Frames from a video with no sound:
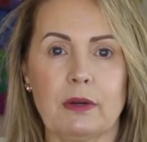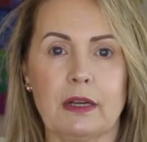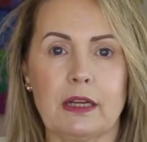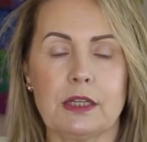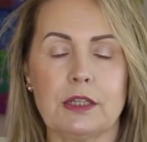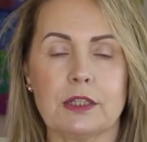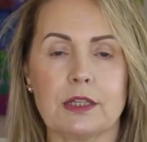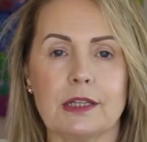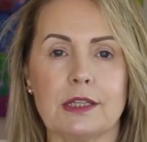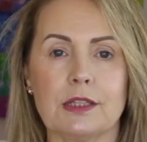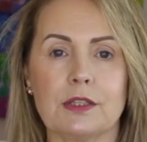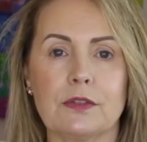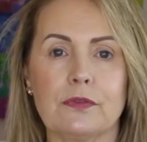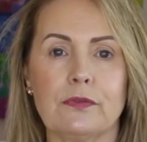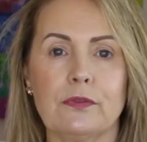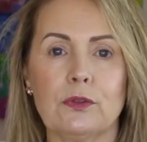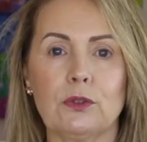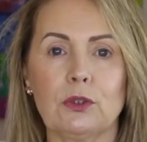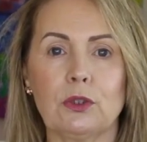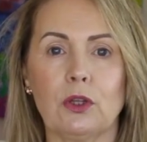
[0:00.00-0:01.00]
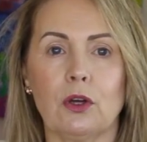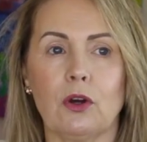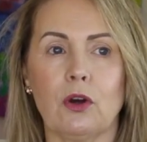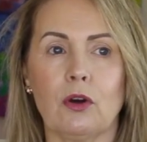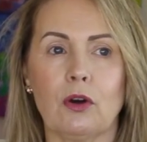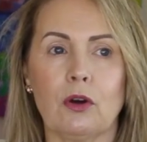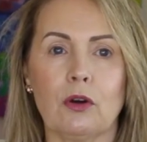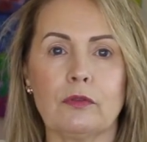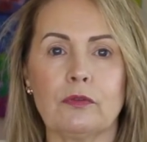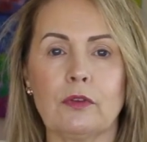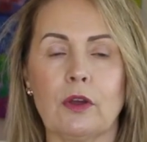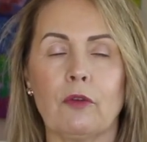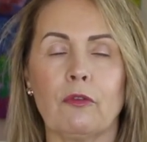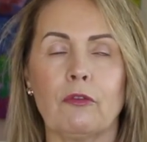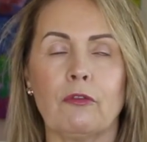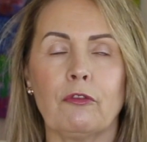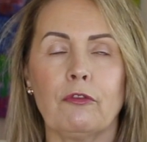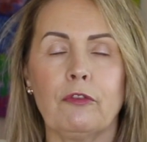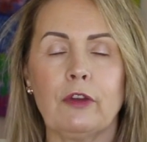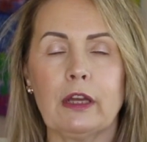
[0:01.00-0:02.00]
range is full of
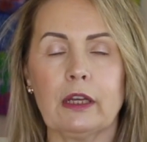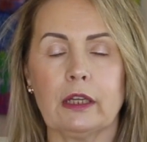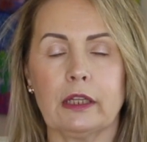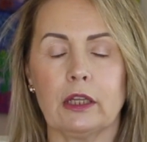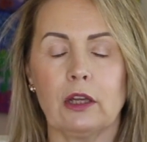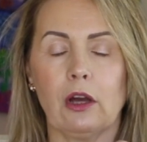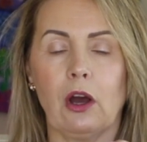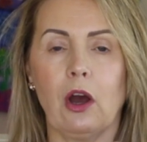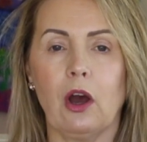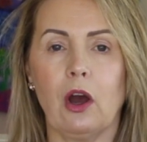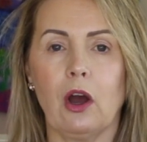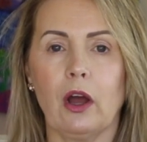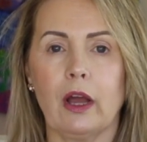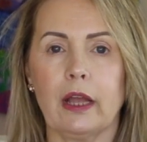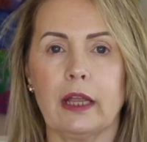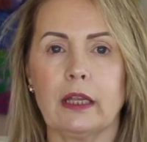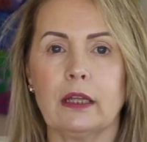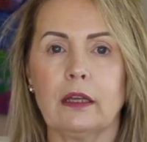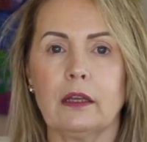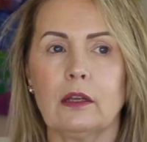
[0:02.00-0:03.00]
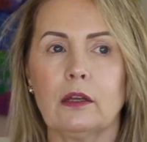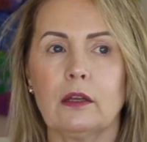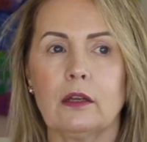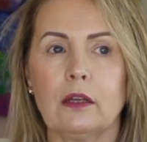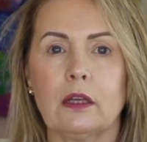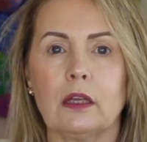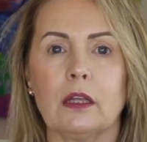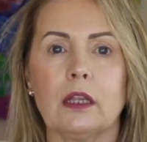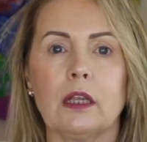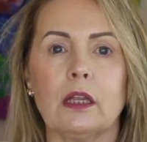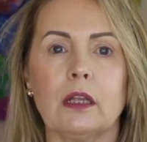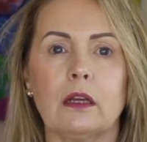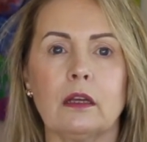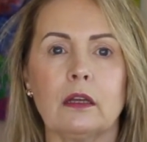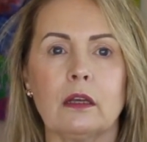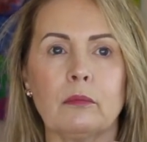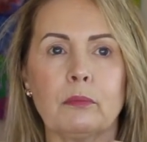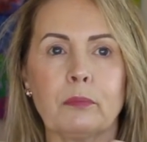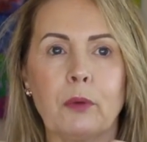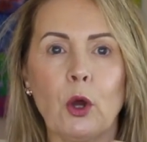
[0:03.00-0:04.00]
really high
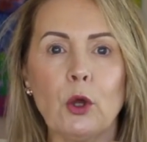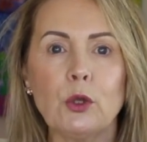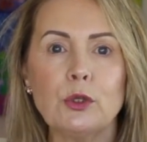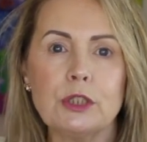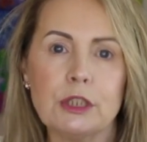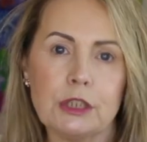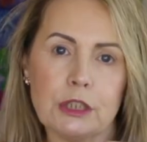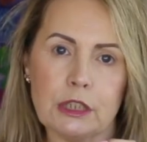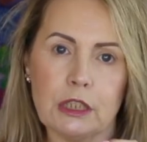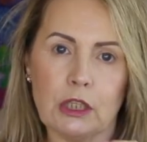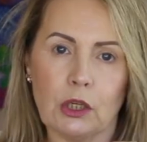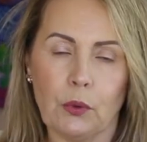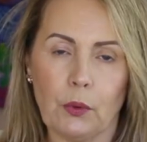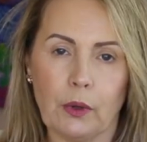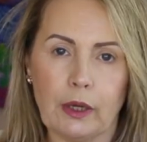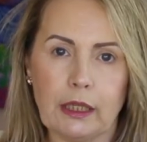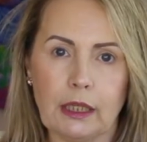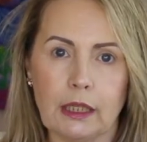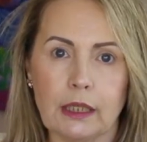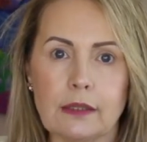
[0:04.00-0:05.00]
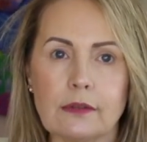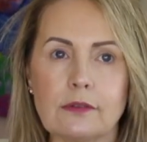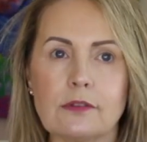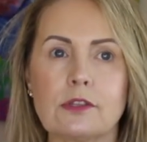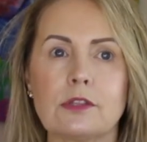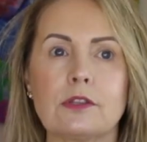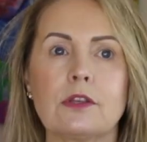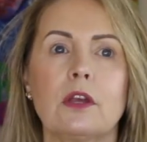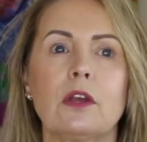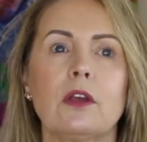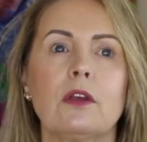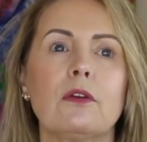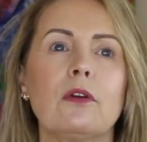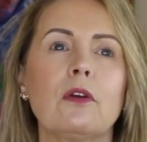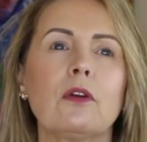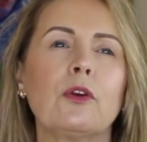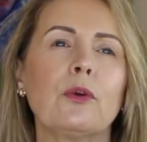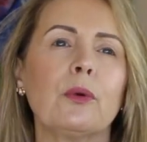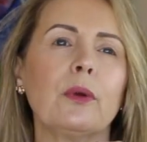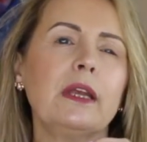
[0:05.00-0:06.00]
potent ingredients
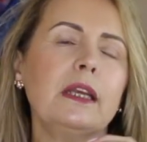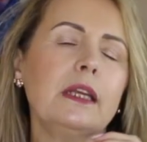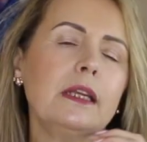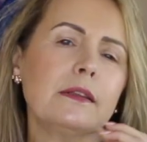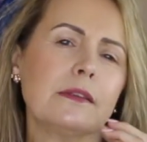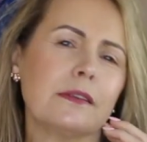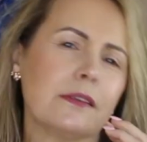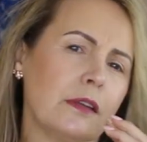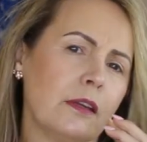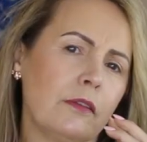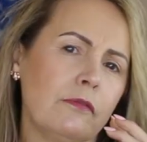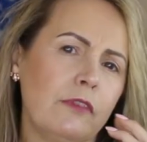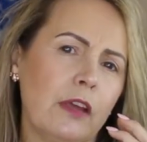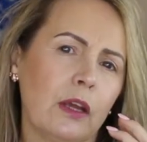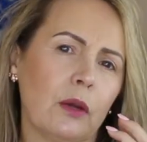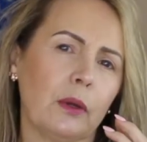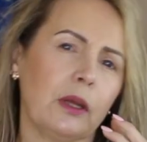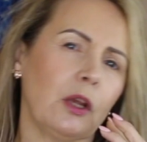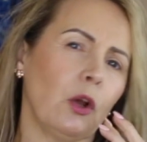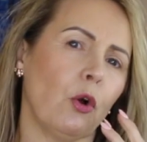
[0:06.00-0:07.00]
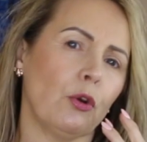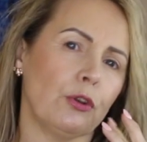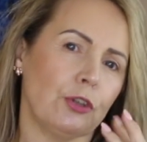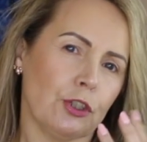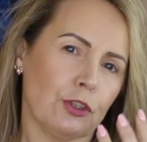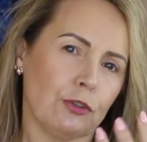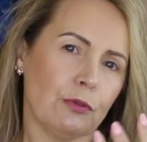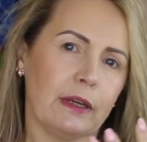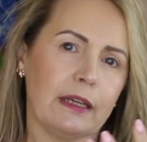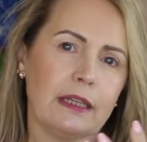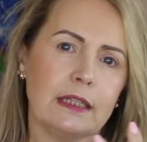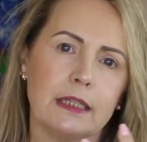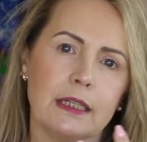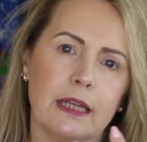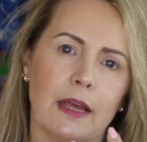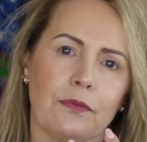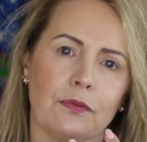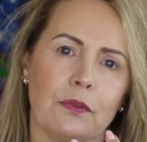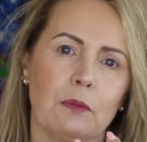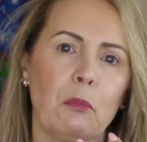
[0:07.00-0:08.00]
that are very on trend
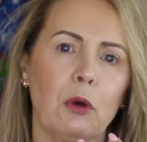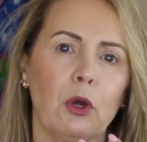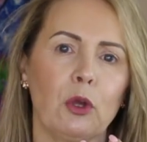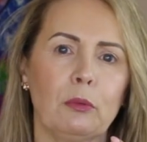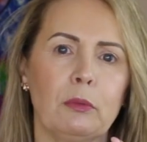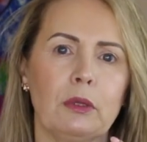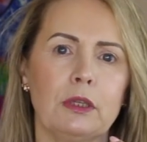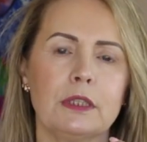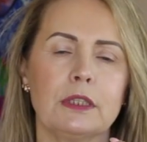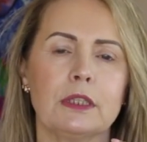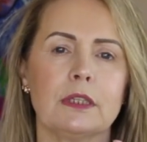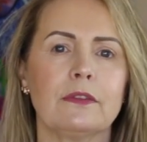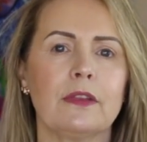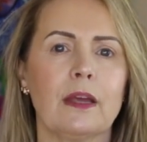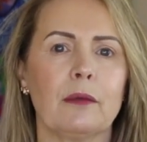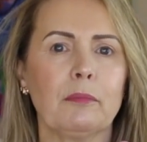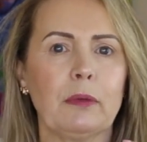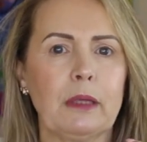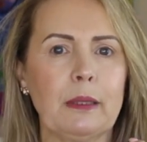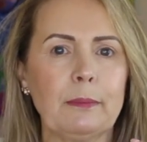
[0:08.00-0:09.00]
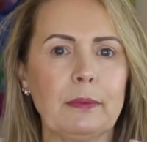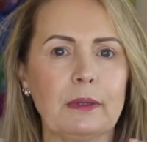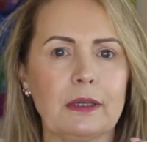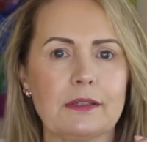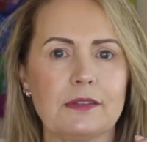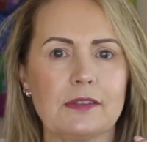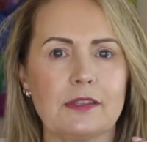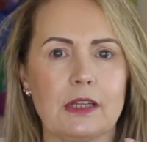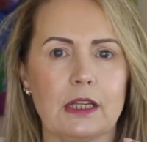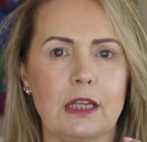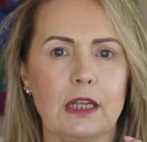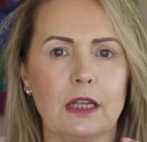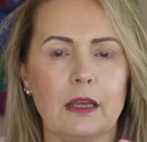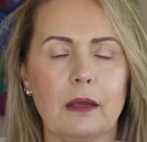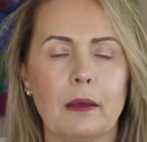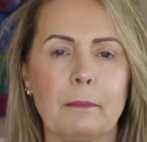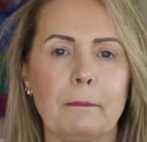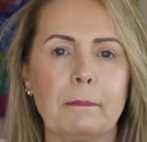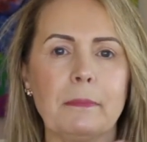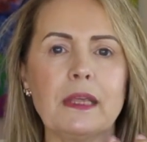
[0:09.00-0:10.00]
at the moment, that people are
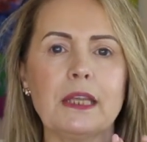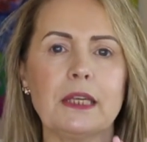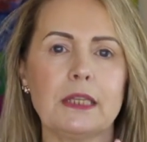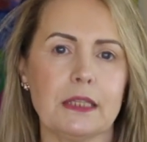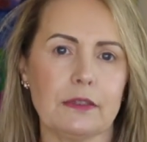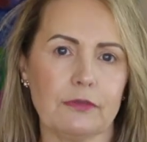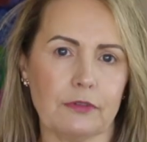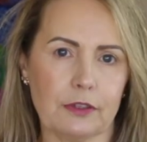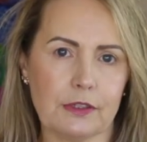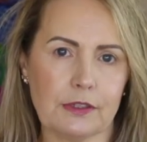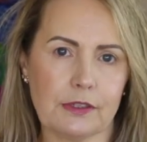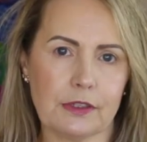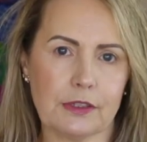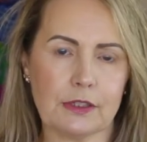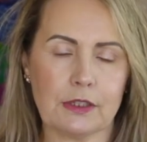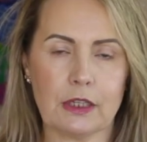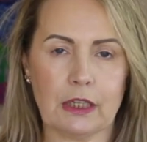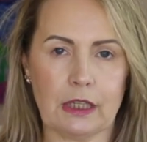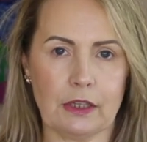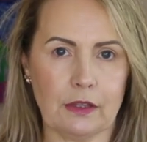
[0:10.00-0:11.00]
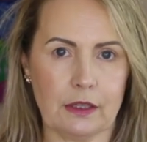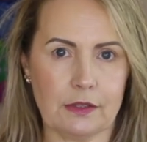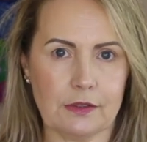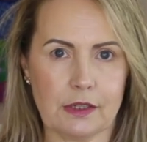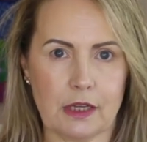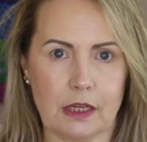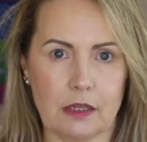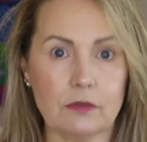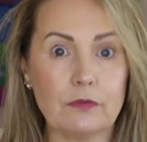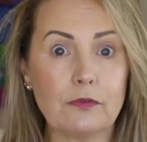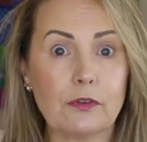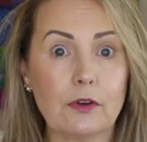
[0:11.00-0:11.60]
seeing a big difference in their skin